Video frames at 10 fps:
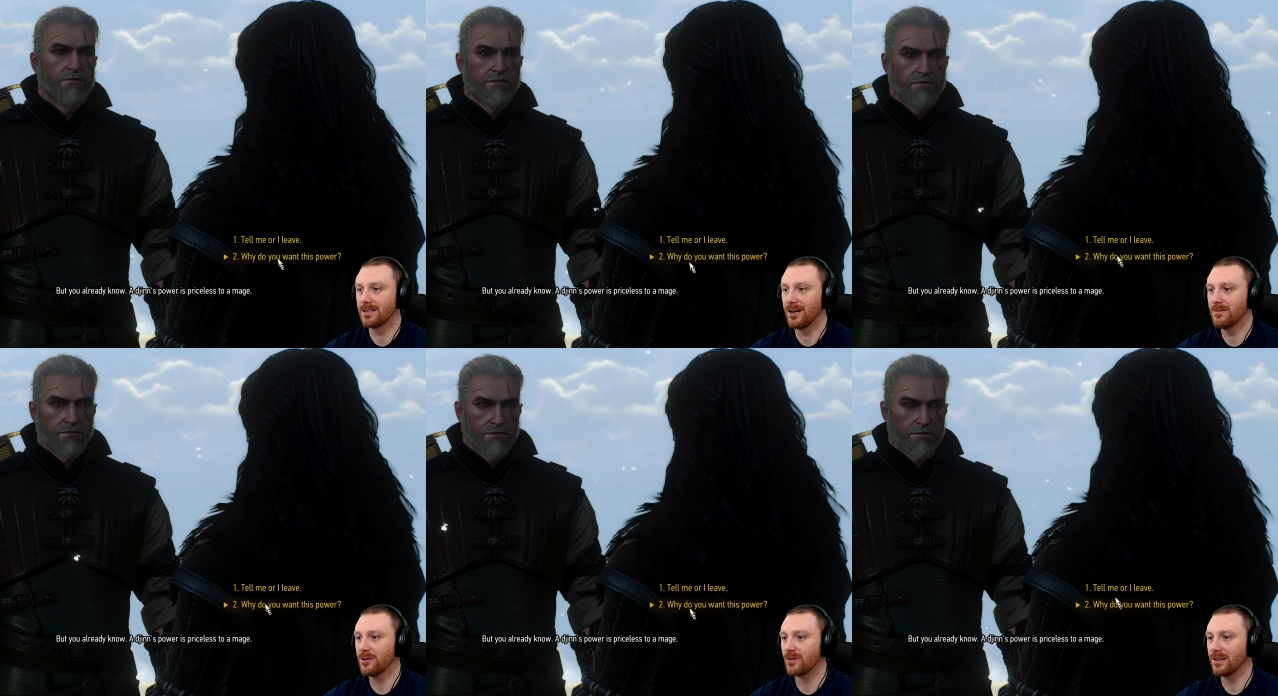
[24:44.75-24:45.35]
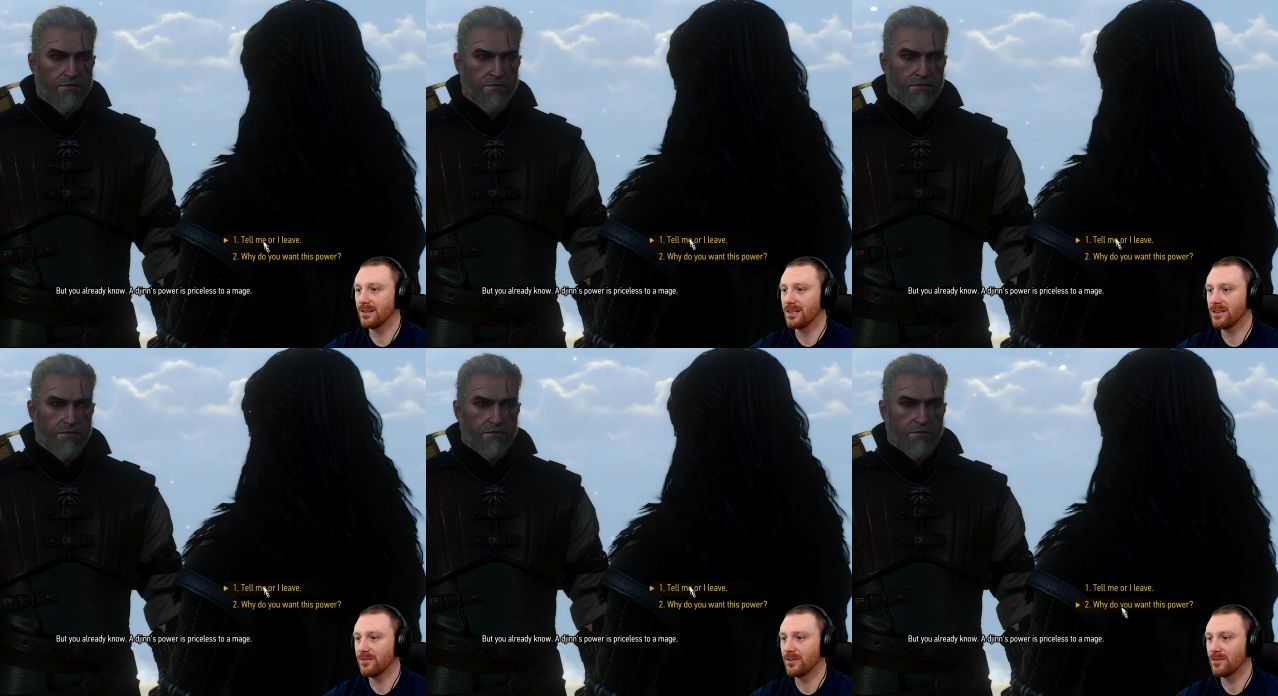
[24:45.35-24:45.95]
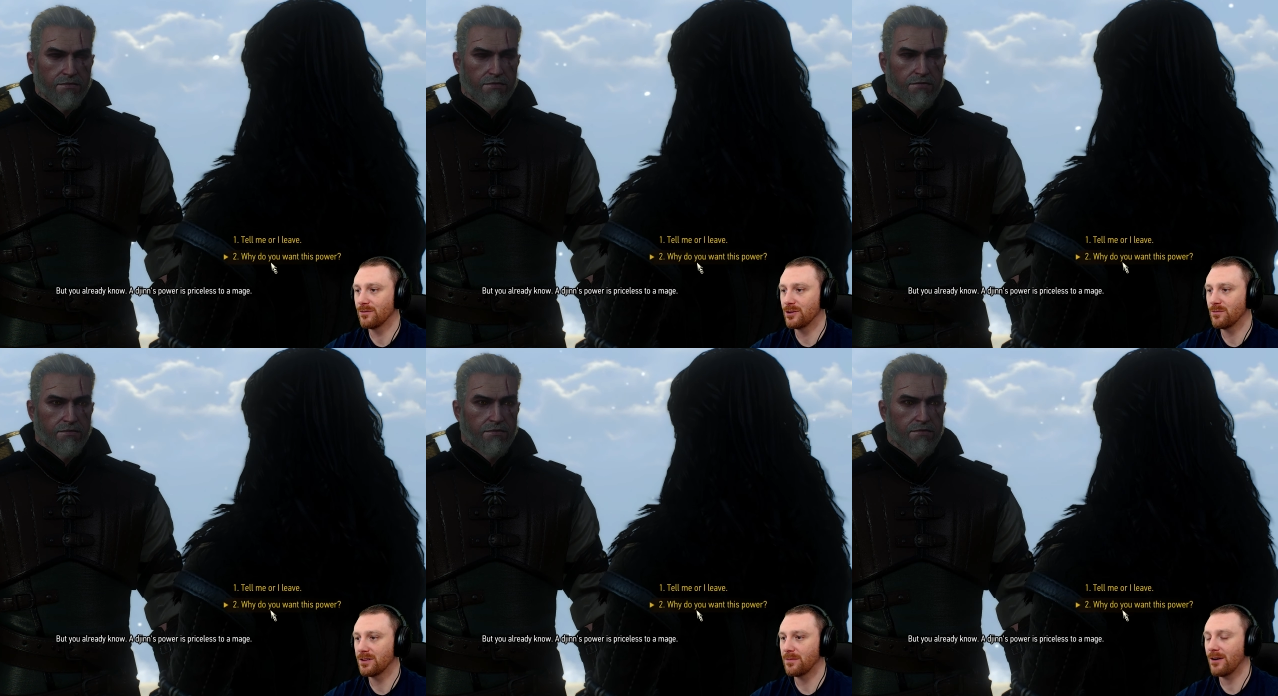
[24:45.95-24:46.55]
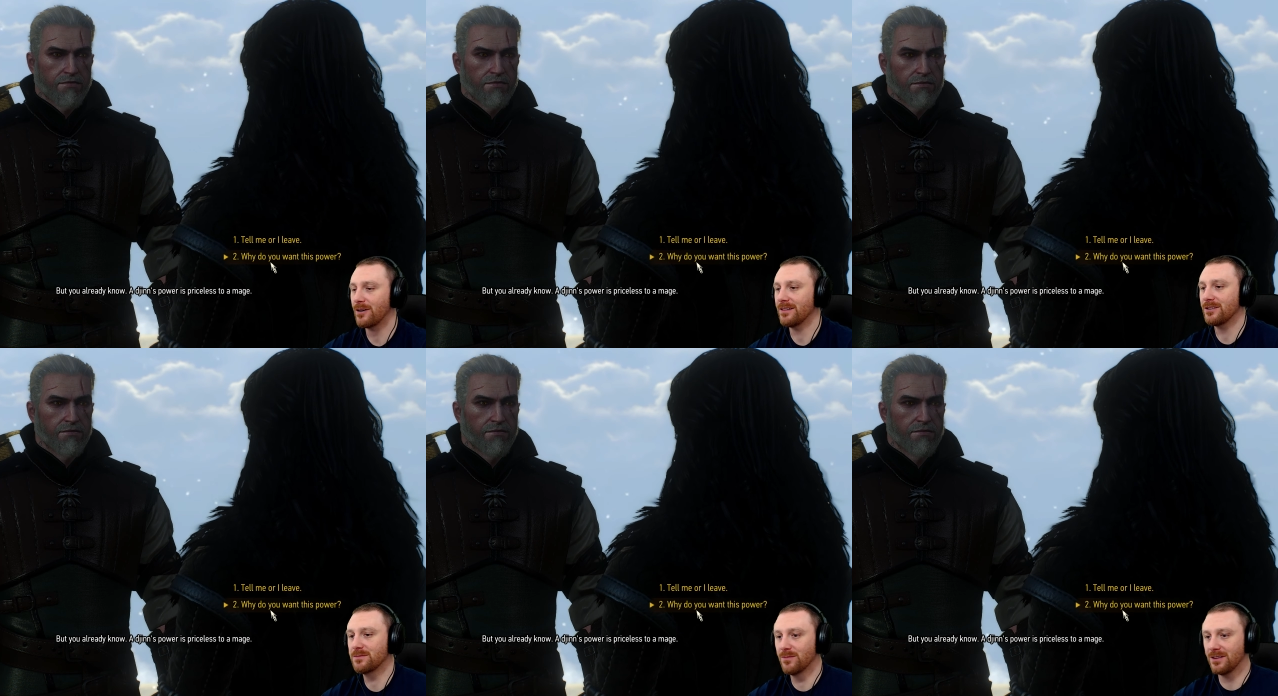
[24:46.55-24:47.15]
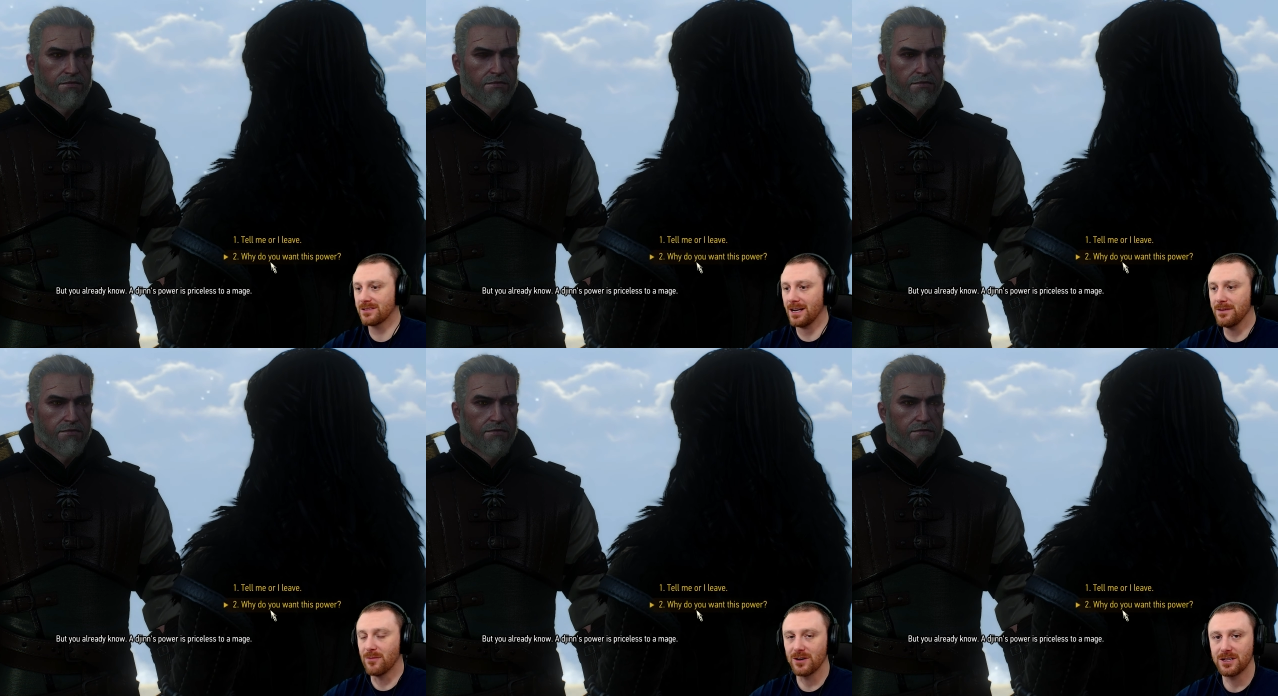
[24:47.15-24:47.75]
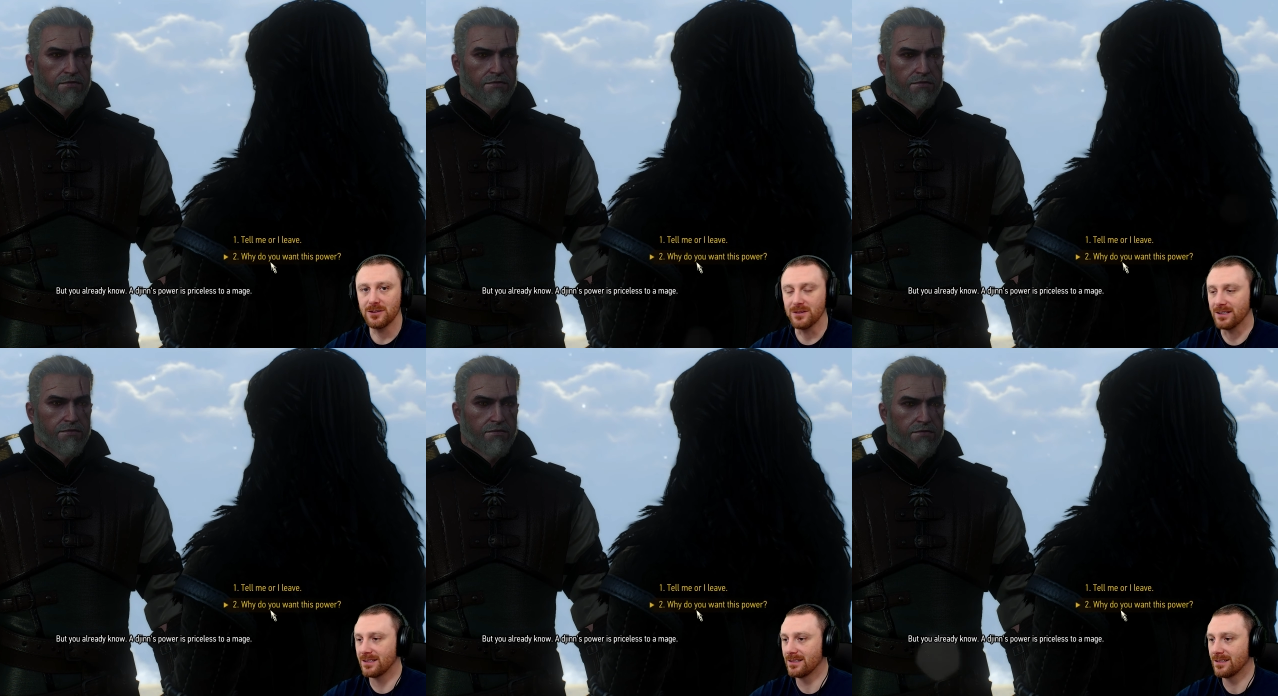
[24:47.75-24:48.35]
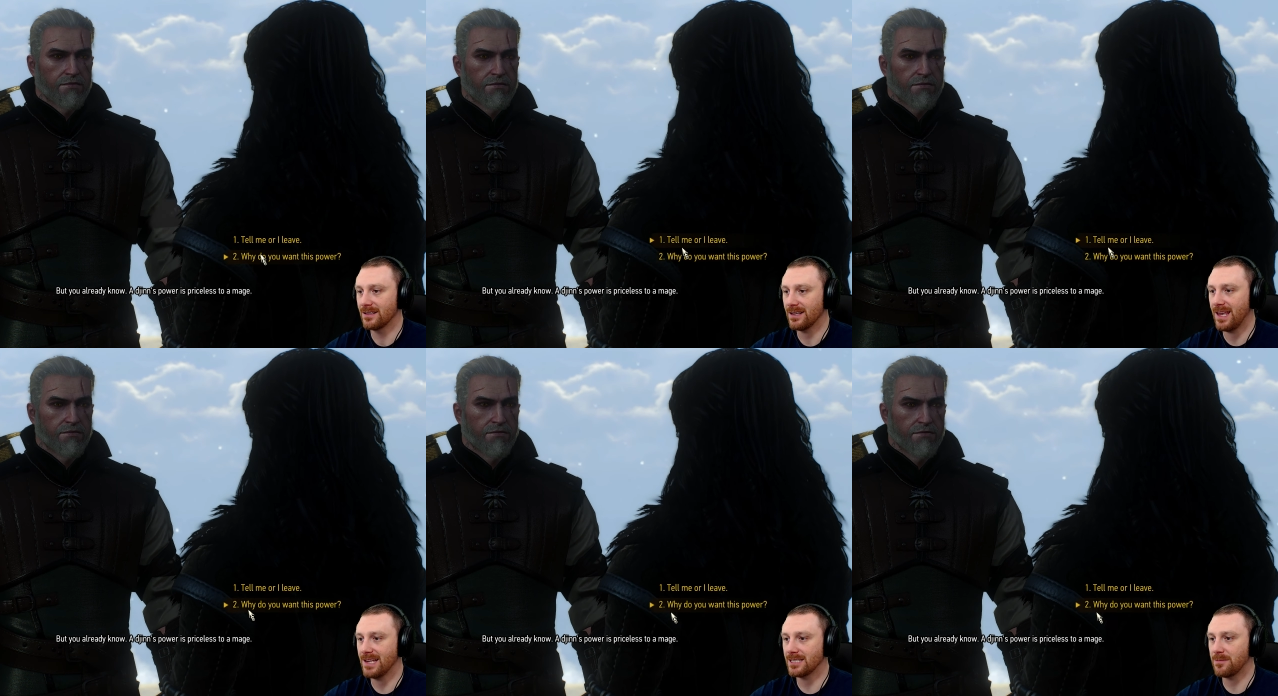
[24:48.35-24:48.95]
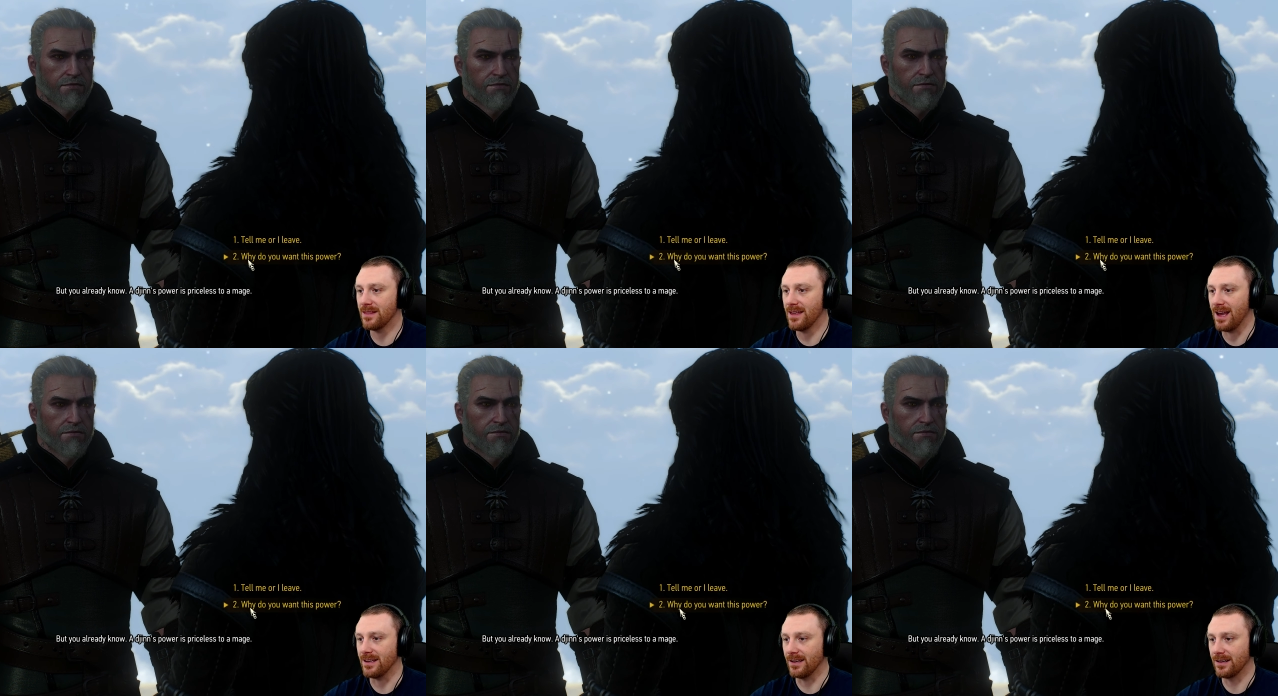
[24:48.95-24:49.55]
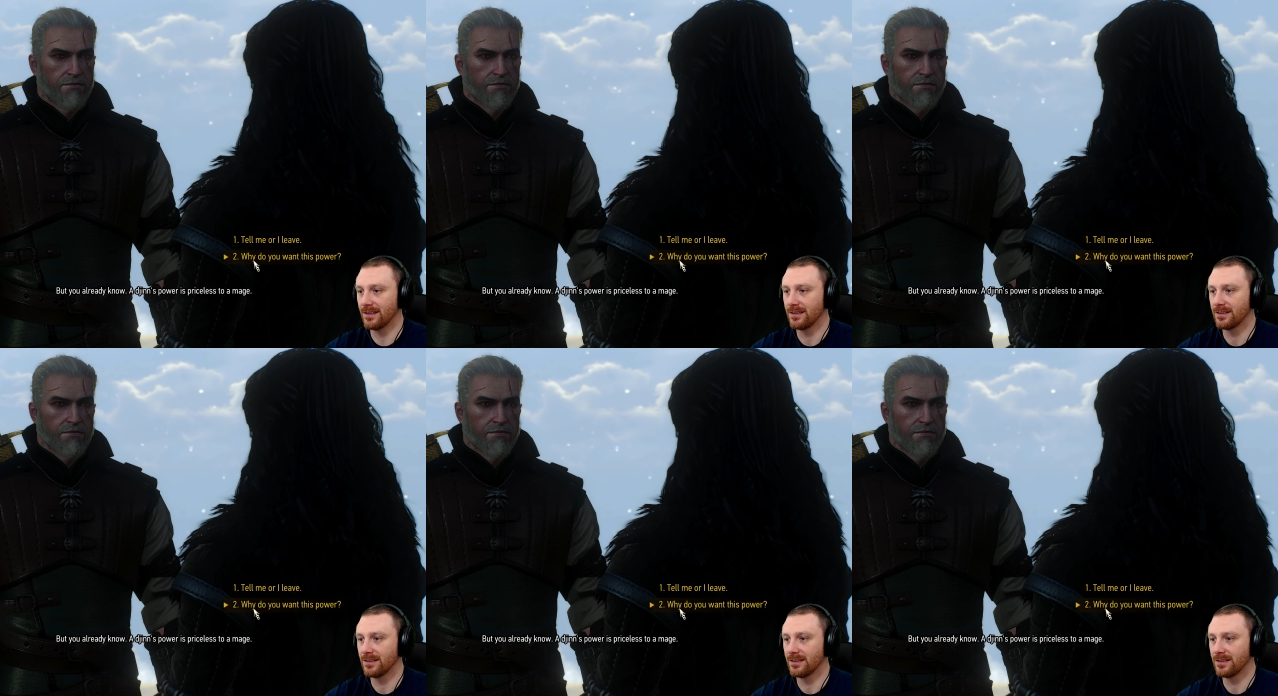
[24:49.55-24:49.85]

Speaker 1: Tell me or I leave. What do you want the power? There's, there's gotta be more to it. It can't just be that, Yen.